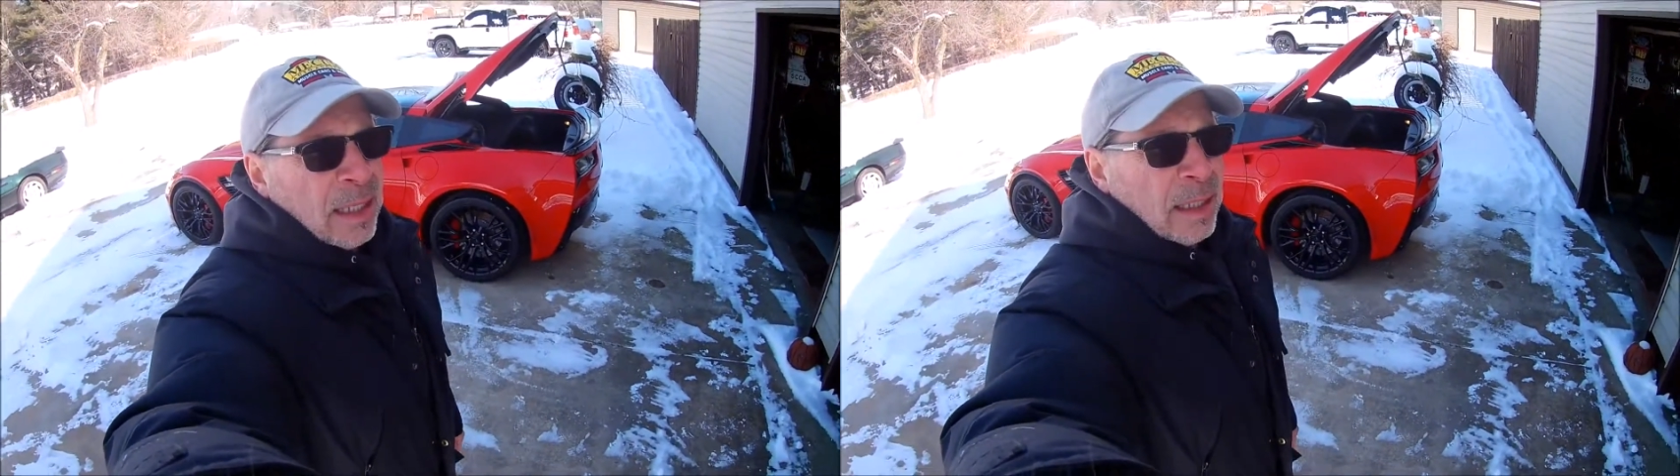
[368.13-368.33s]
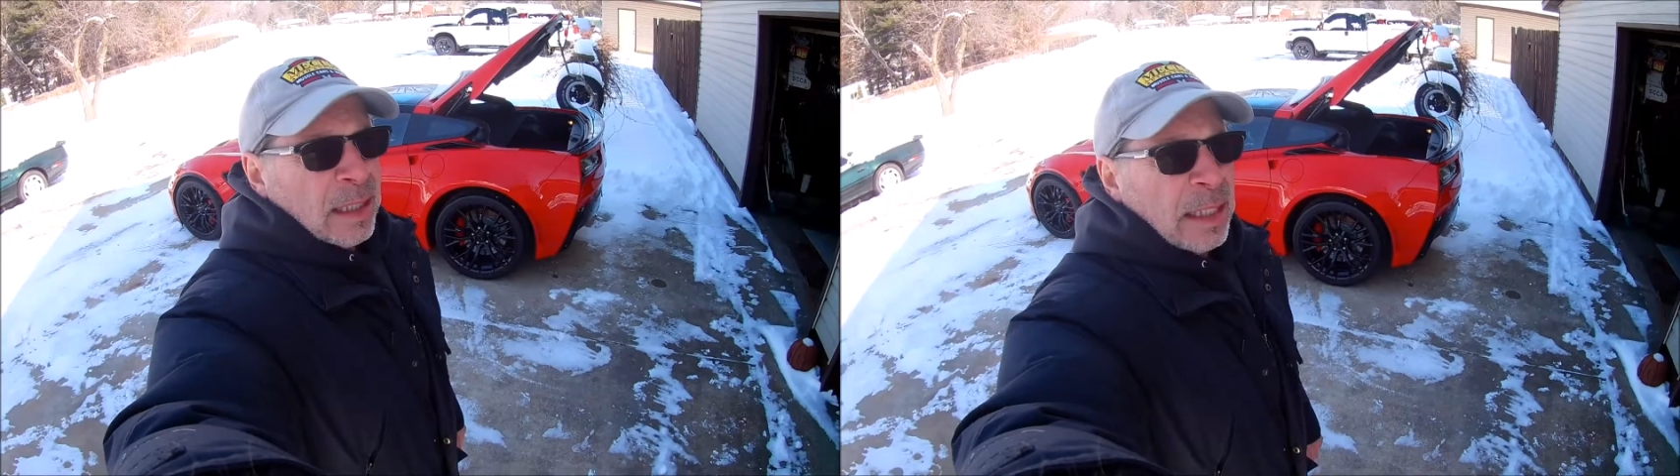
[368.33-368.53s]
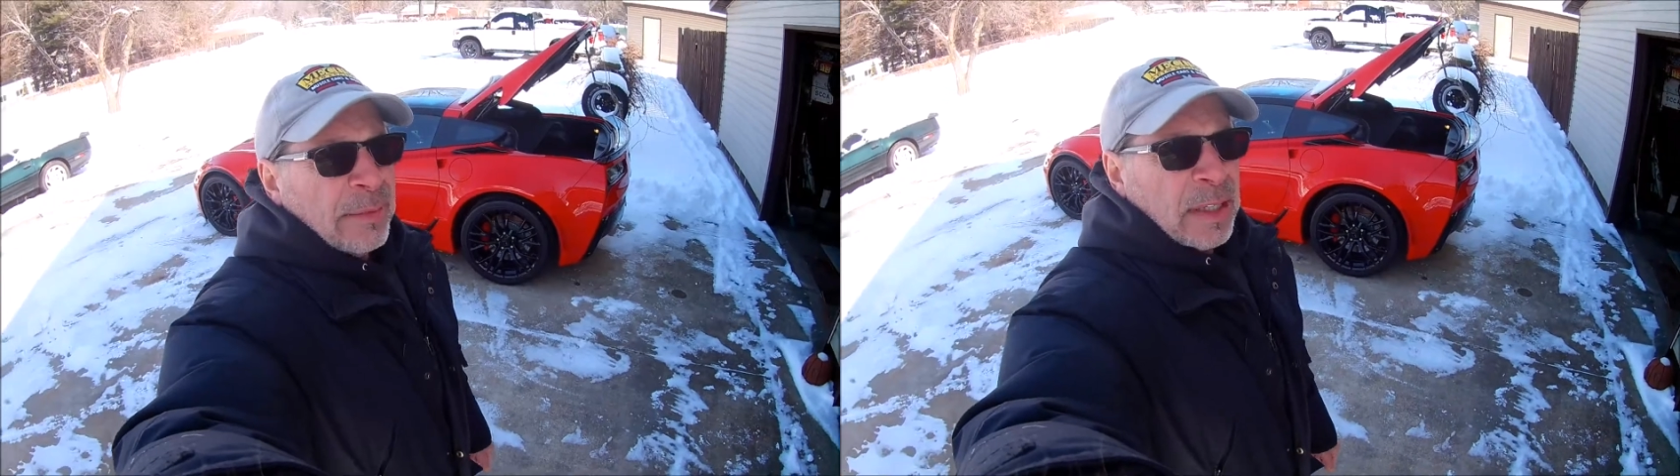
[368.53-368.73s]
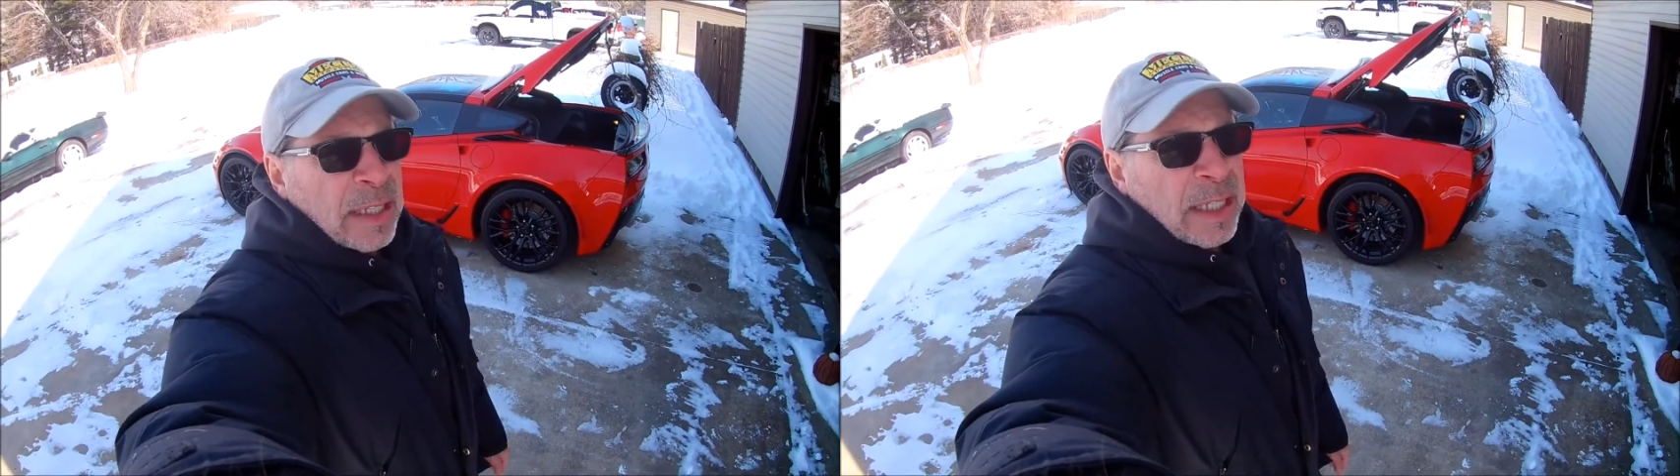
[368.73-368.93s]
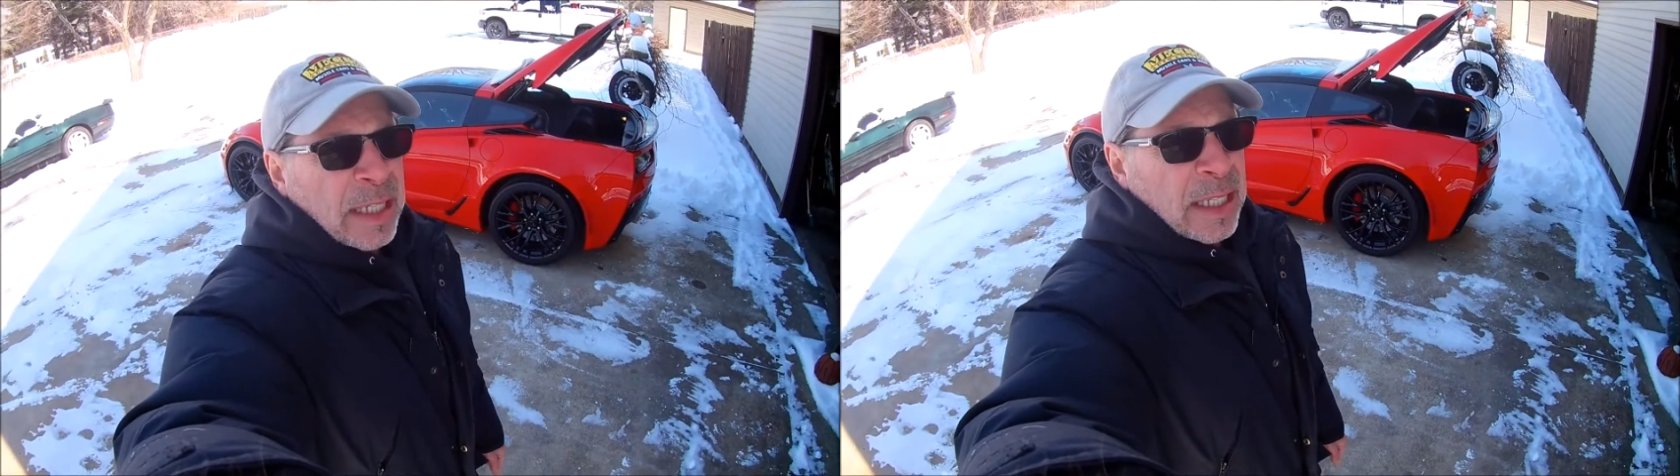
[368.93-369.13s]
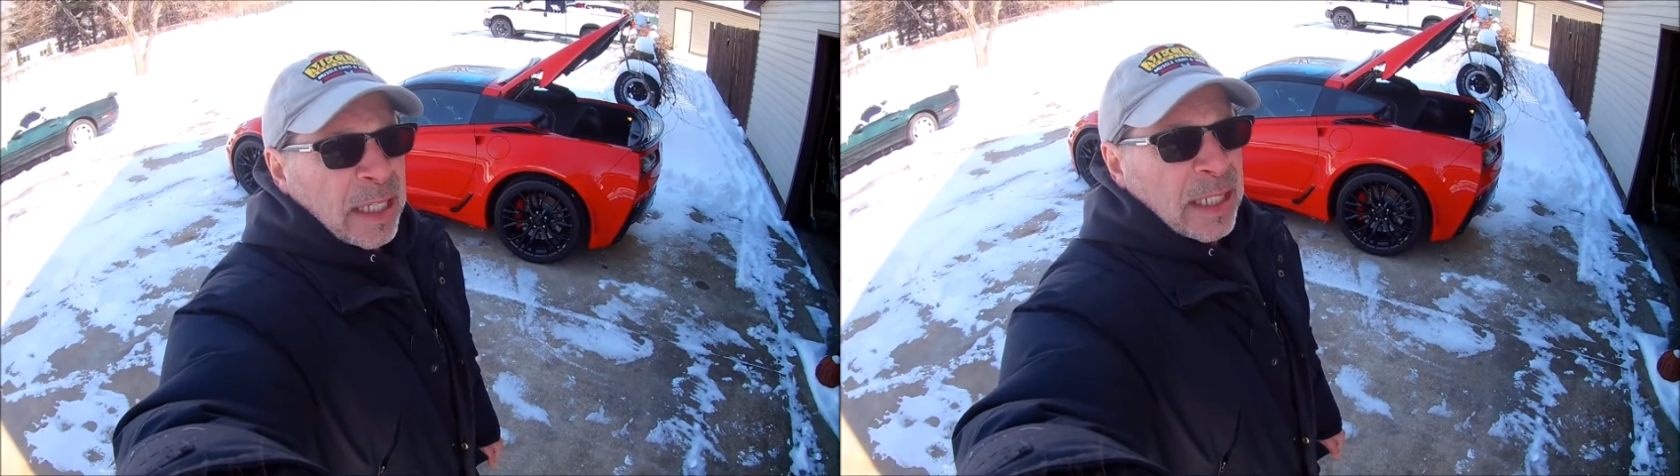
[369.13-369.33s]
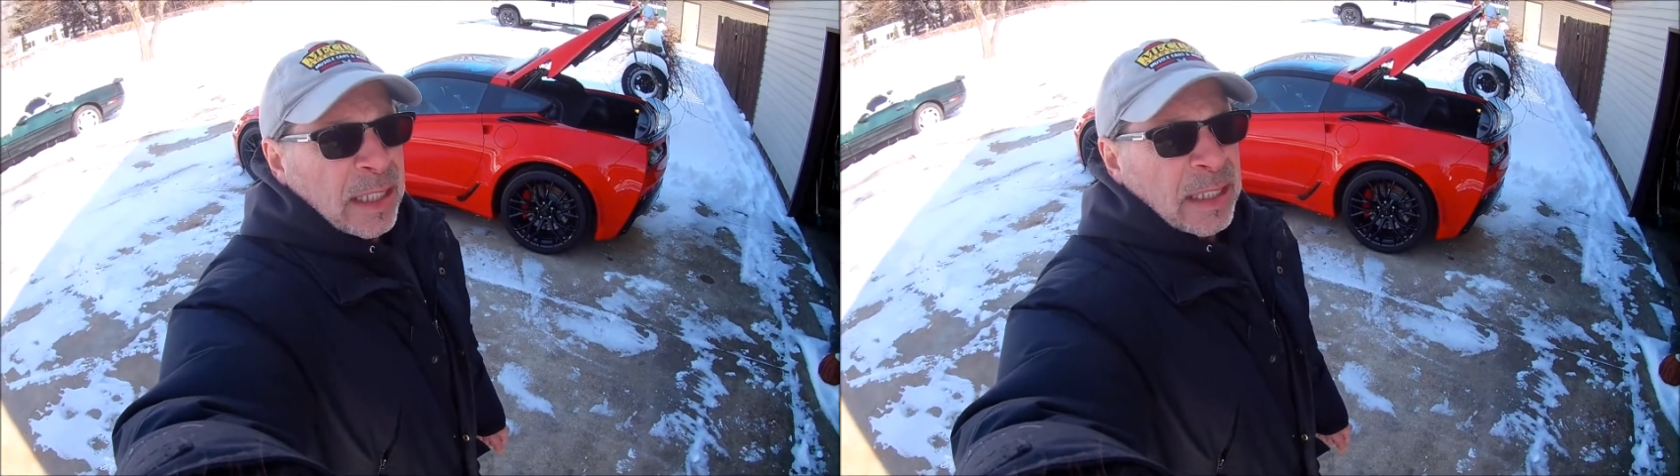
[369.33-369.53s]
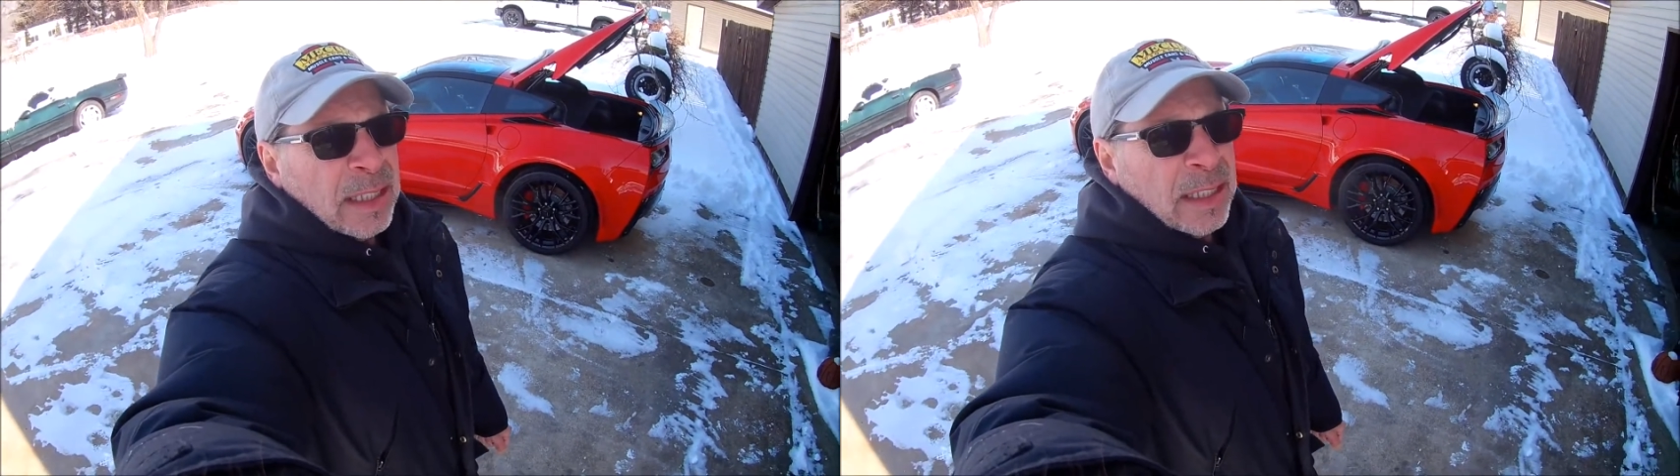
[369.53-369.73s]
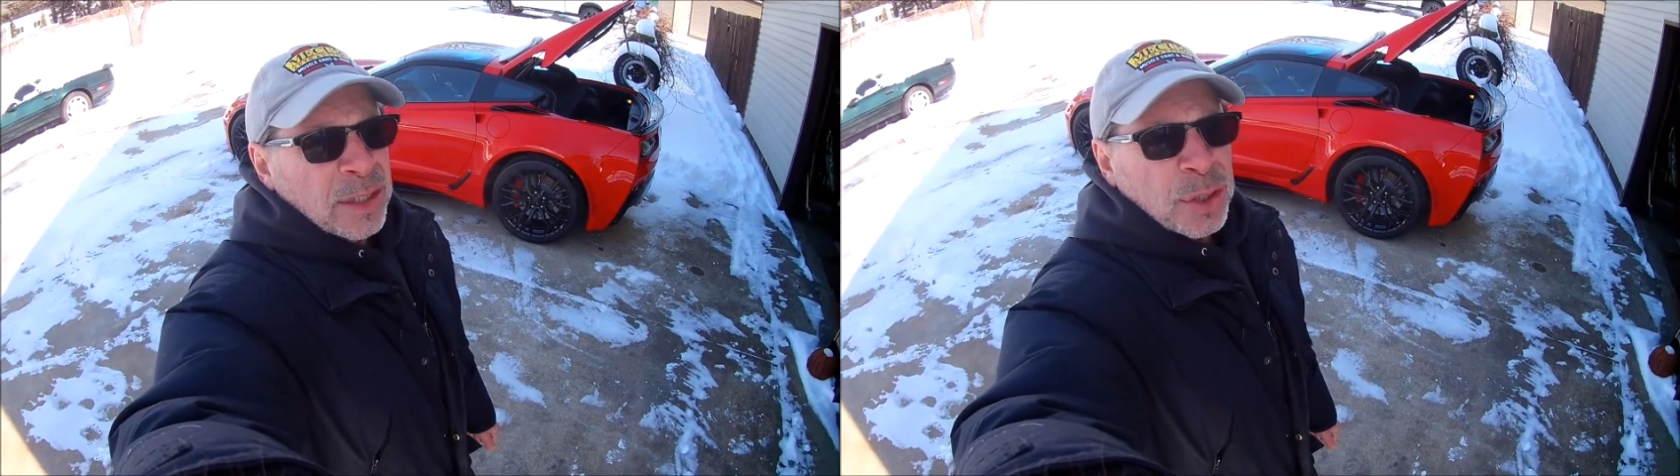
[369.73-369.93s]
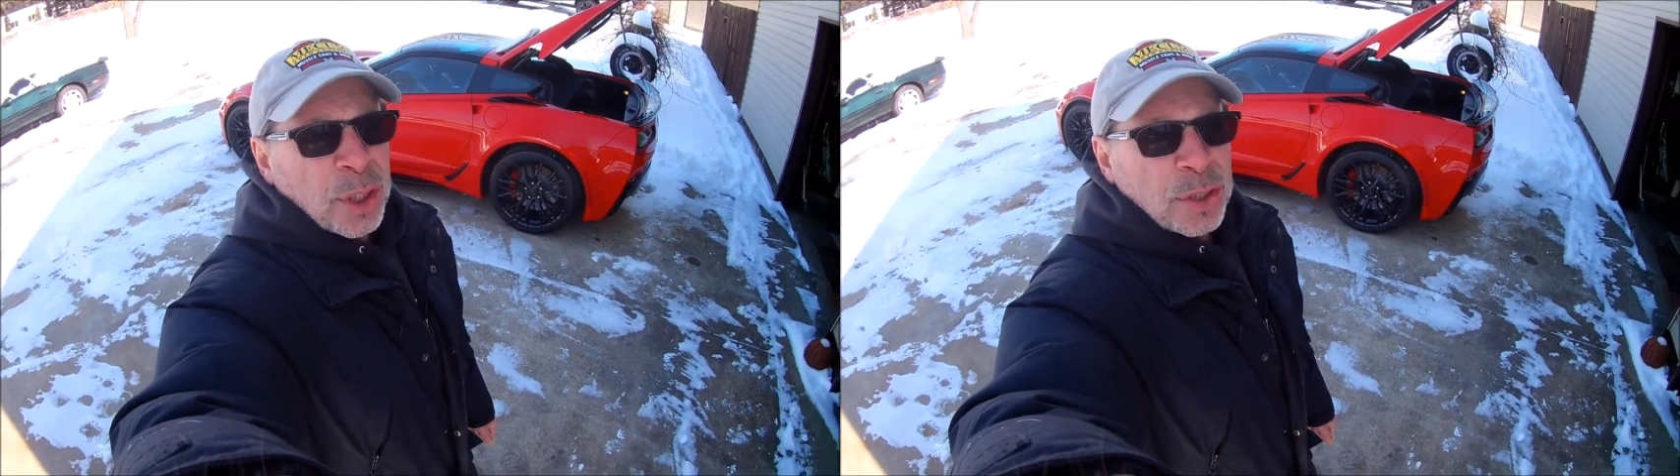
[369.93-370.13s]
leaving the
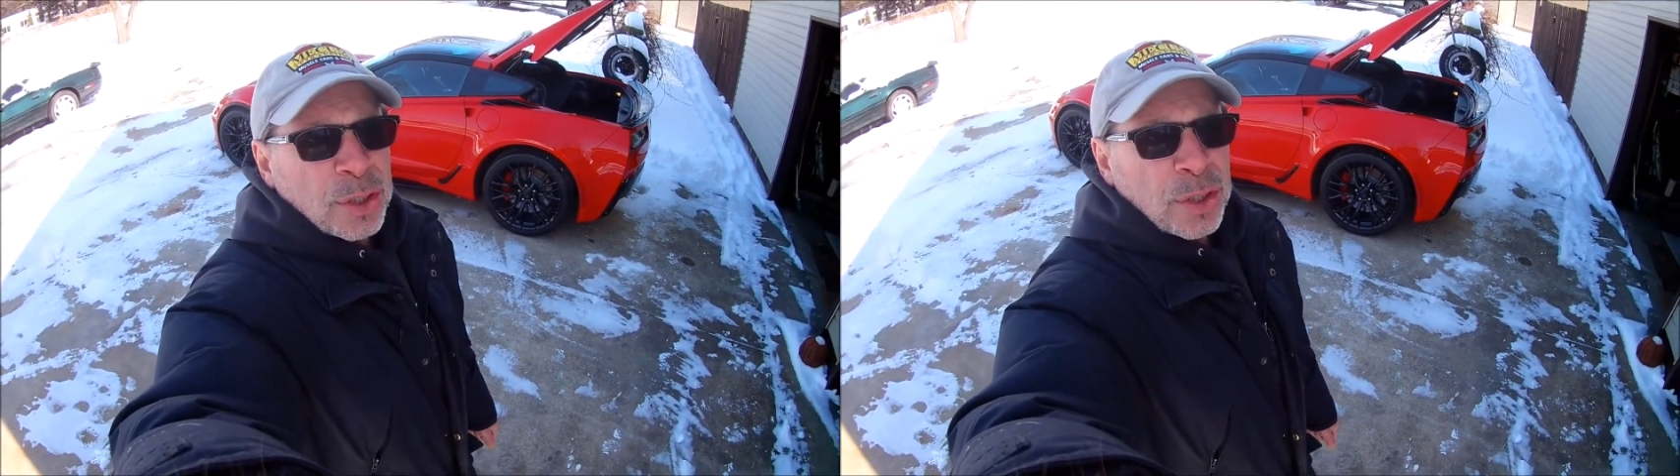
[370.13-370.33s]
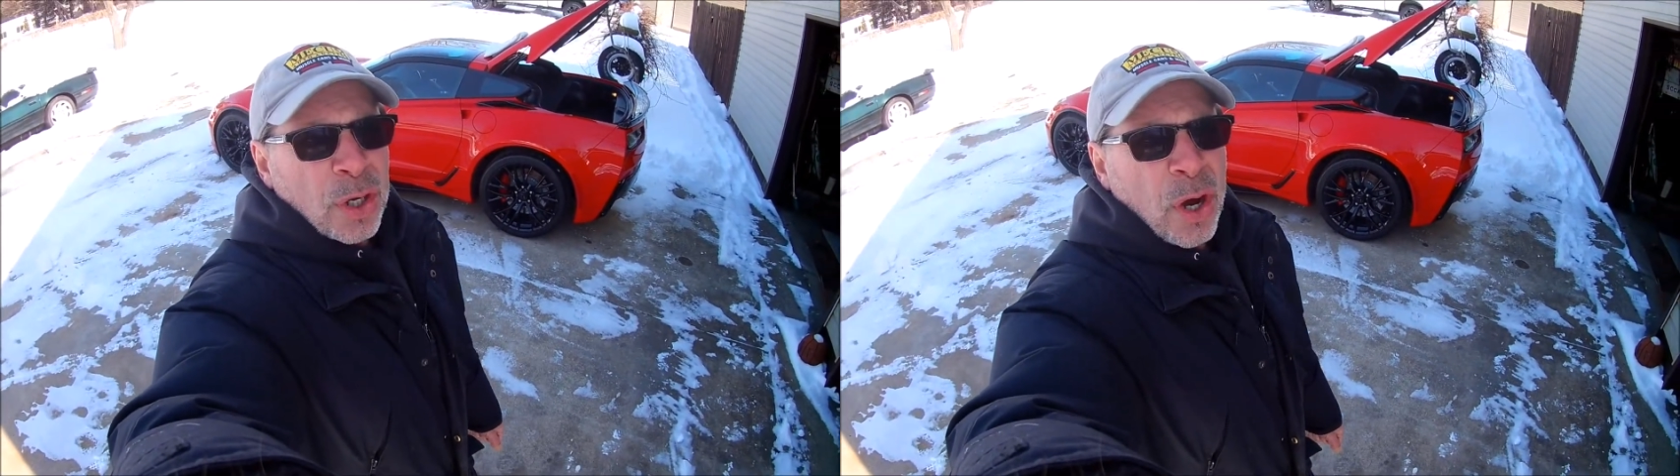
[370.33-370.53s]
charger